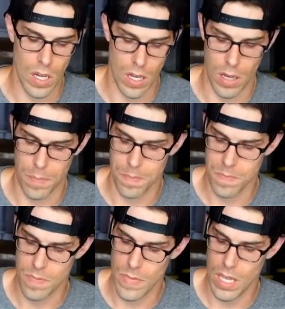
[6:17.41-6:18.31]

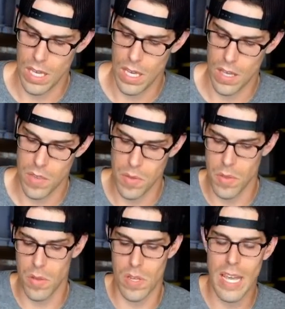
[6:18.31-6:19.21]
And
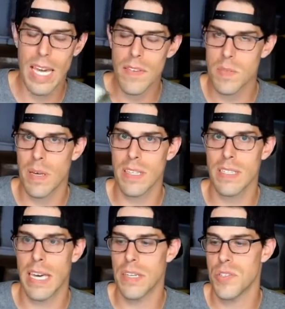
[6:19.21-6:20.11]
the negatives about
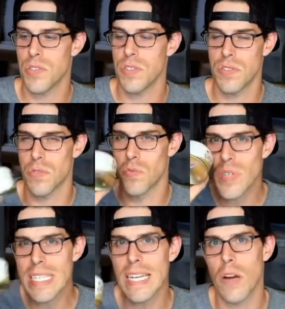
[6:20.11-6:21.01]
these canisters is they're
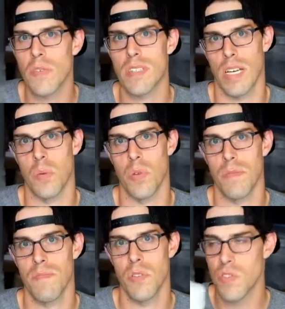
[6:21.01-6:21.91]
really not
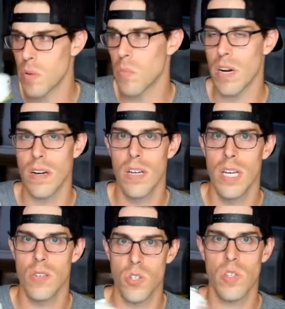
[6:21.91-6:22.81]
recyclable. So somewhere,
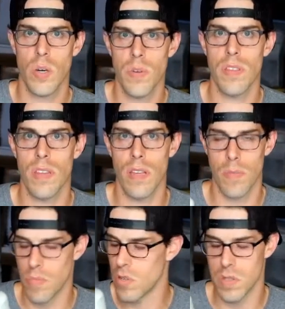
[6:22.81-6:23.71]
just like
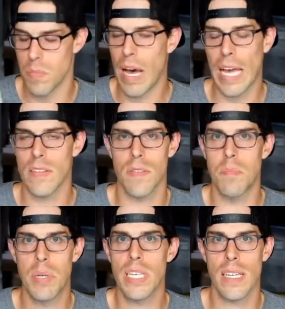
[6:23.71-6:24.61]
there's a pile of
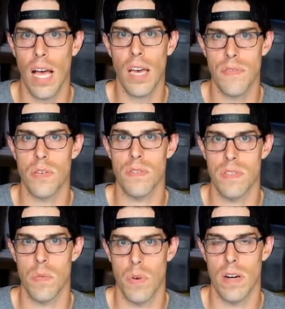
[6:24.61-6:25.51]
1 billion iPhones
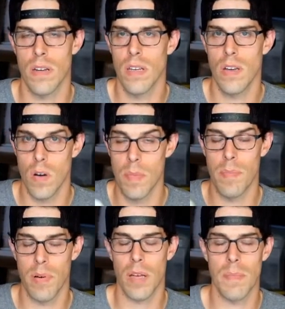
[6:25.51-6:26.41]
somewhere,
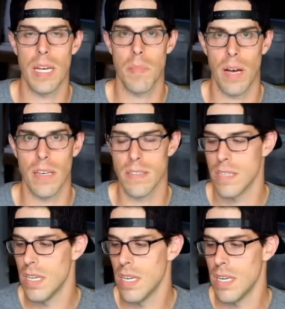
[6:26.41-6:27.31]
or probably many piles.
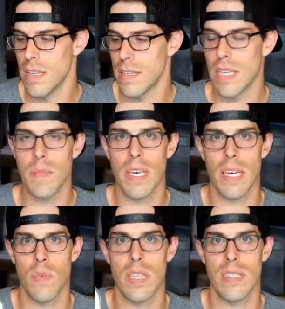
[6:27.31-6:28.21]
The same
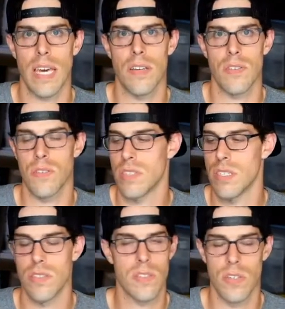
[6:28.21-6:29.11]
thing with these canisters. They're
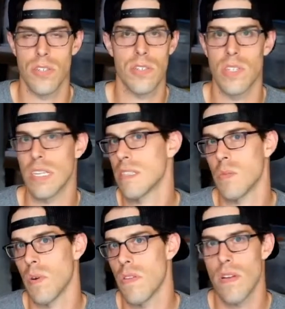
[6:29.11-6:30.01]
just sitting
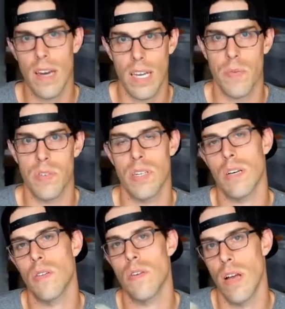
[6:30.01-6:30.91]
somewhere. They're not getting
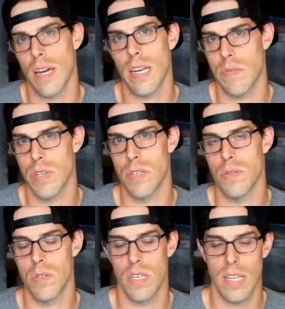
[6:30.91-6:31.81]
recycled. They're not getting
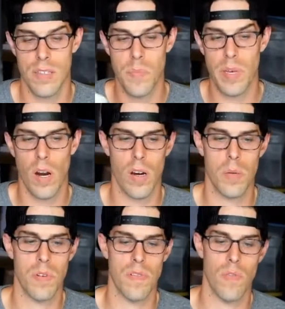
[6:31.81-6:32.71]
reused, and that's a big
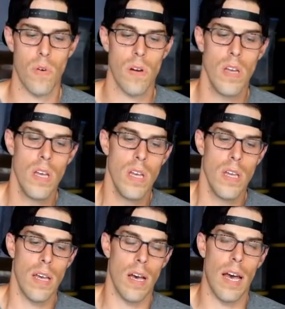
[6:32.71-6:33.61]
argument for
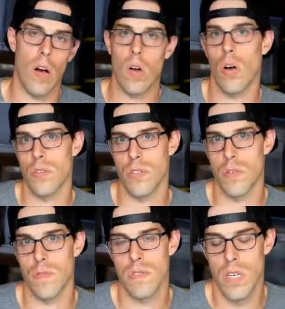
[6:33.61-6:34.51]
alcohol
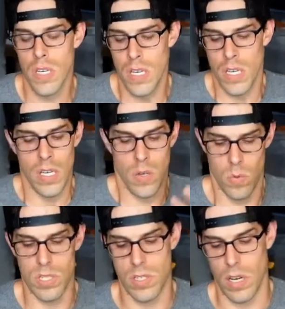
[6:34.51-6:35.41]
stoves,
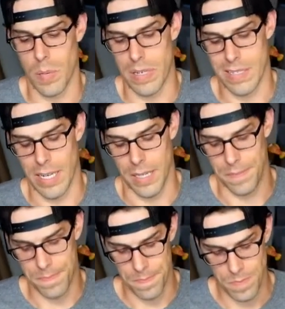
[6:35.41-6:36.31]
which I'll talk about in a
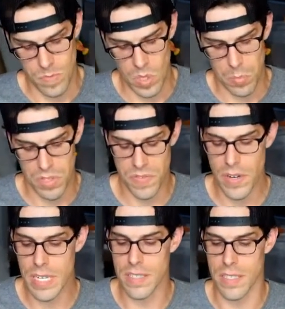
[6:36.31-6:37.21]
second. But it's
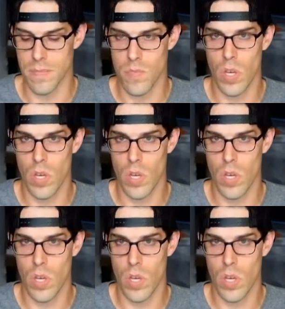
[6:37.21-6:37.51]
very easy.